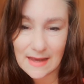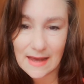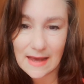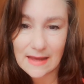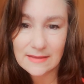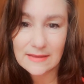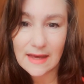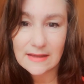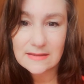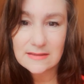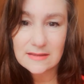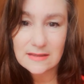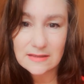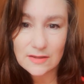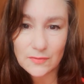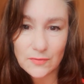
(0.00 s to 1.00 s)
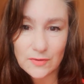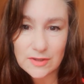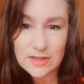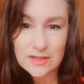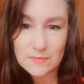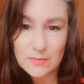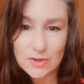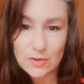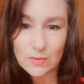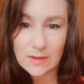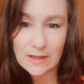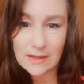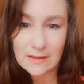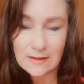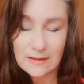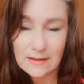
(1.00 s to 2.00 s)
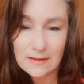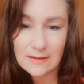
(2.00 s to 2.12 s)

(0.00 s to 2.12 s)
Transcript: And that's the difference between